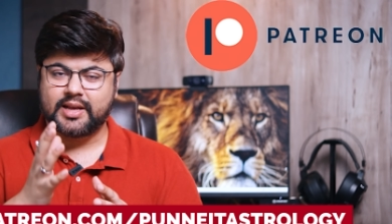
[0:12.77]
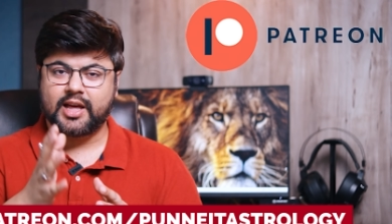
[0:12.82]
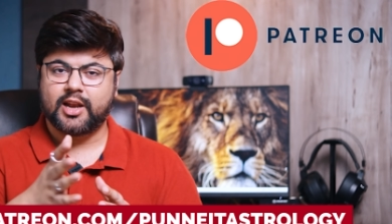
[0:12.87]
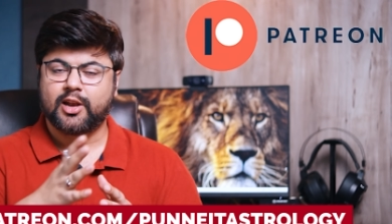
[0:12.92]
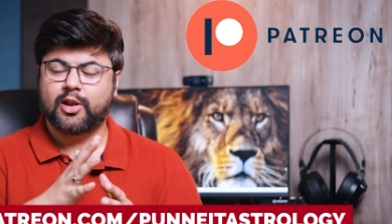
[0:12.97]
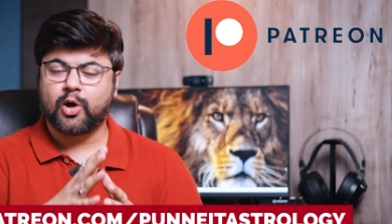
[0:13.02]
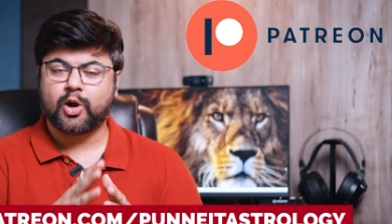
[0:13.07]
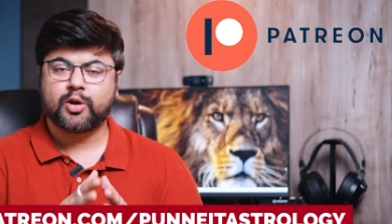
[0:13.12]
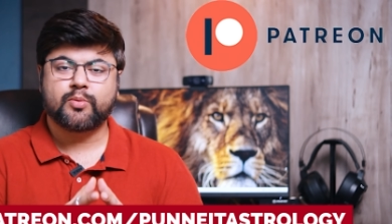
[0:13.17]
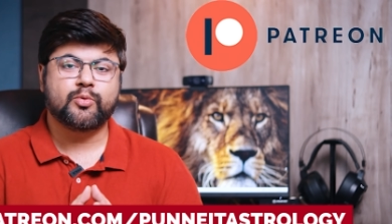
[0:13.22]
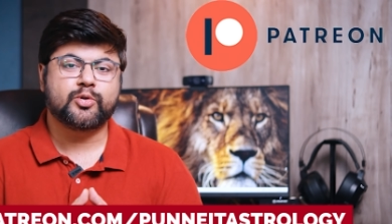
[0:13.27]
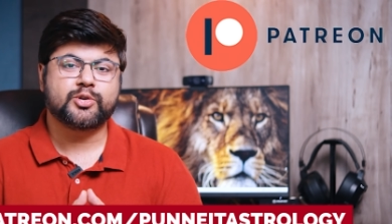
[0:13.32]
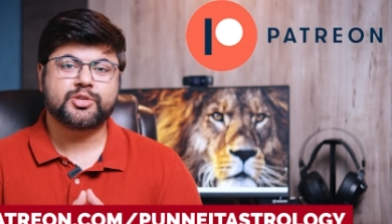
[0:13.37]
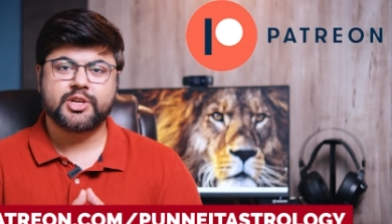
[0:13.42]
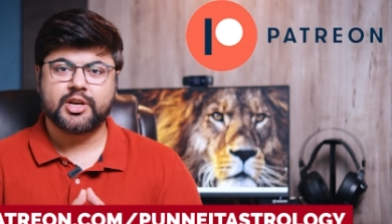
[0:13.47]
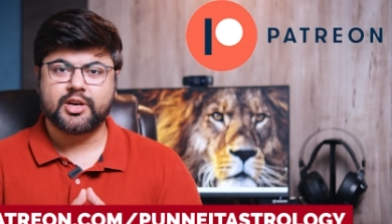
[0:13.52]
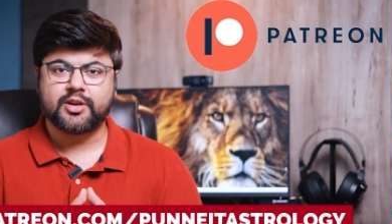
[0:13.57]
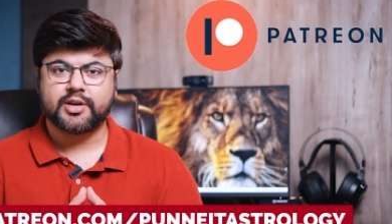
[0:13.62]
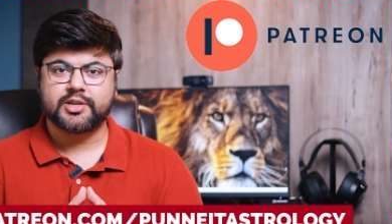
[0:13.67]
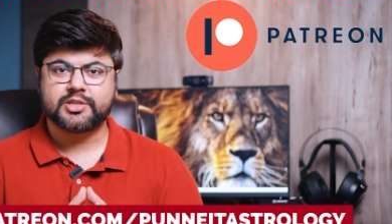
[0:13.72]
and lot more
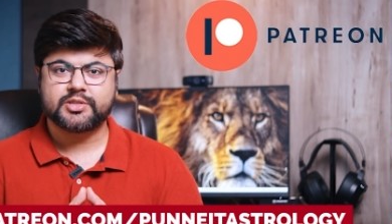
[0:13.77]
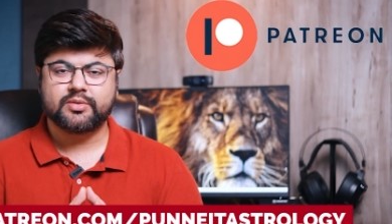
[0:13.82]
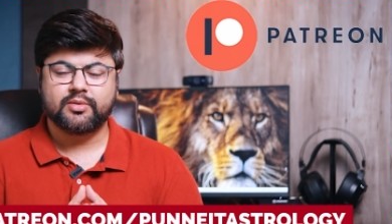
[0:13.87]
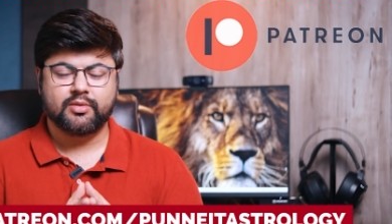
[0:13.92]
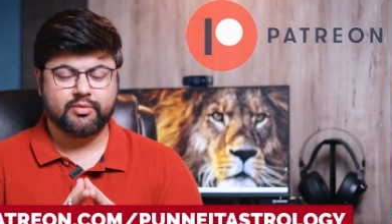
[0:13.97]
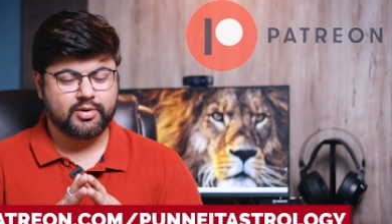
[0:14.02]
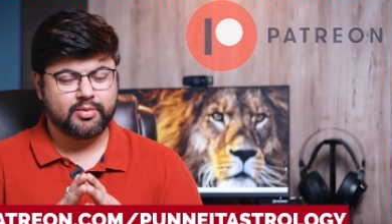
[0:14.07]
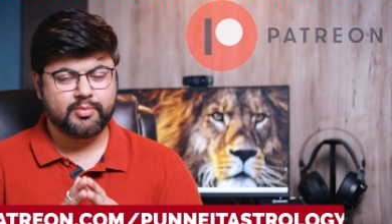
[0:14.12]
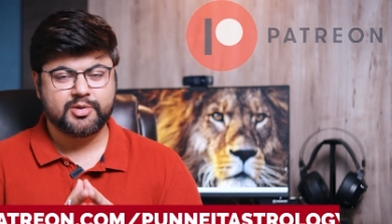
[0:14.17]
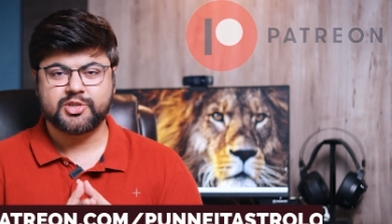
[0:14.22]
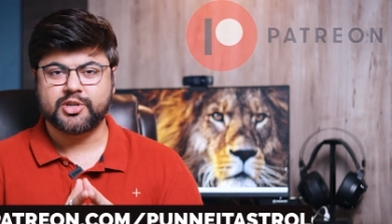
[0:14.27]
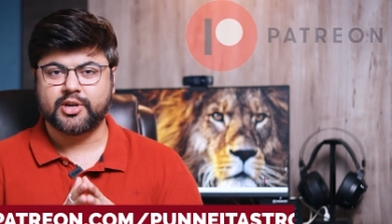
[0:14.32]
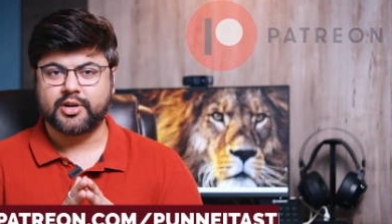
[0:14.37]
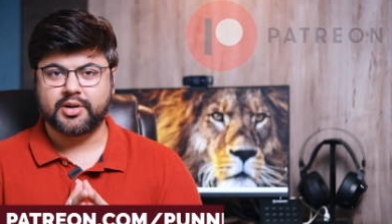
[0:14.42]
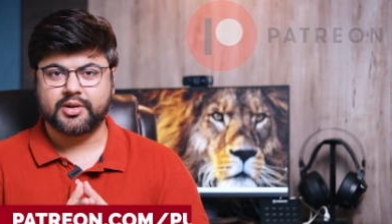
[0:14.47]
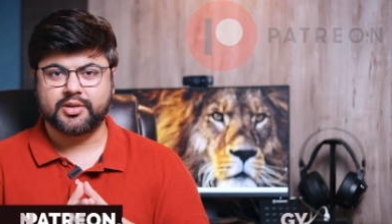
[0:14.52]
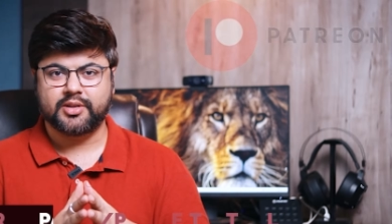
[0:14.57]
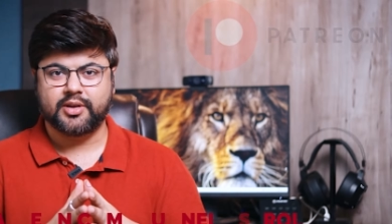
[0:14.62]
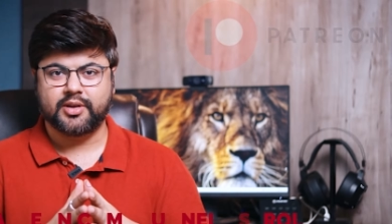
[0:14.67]
secrets will be shared